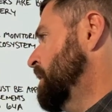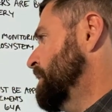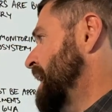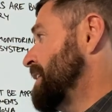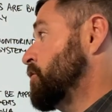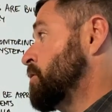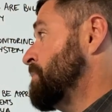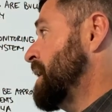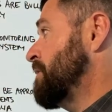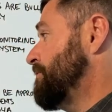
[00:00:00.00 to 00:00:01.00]
The IQ
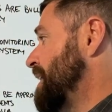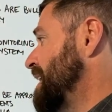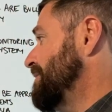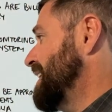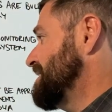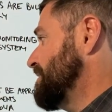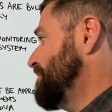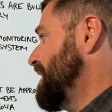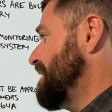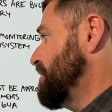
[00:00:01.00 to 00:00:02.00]
Combiner 5 has a
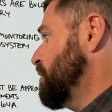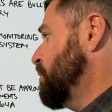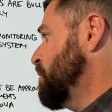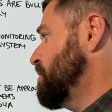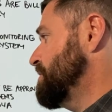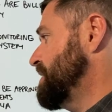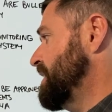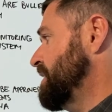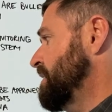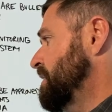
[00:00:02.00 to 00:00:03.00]
5-year
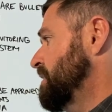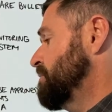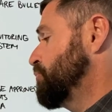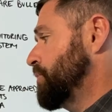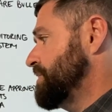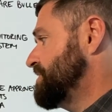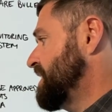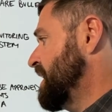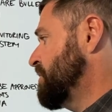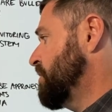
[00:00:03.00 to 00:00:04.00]
warranty, pretty
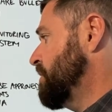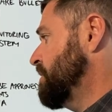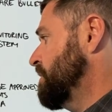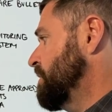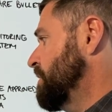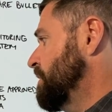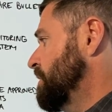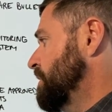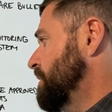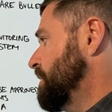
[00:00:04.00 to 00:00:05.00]
standard.
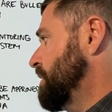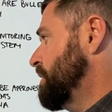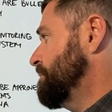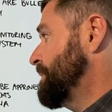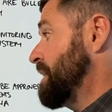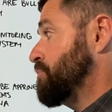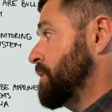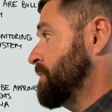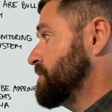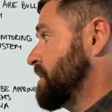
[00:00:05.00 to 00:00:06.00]
That
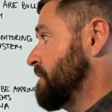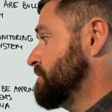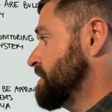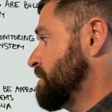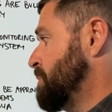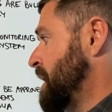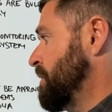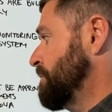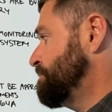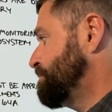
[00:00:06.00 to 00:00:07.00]
pretty much covers the
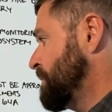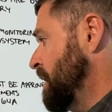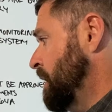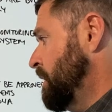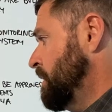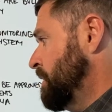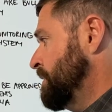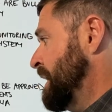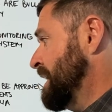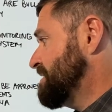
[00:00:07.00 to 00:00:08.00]
combiner.
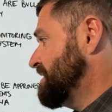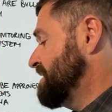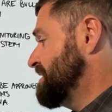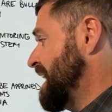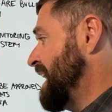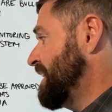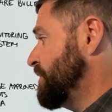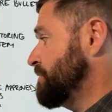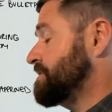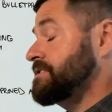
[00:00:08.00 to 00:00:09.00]
Next is the
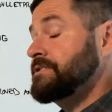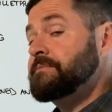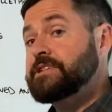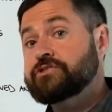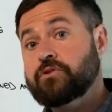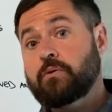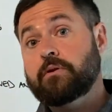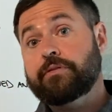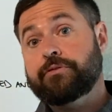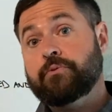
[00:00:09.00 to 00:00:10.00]
IQ System
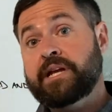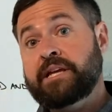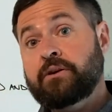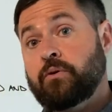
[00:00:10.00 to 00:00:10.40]
Controller 3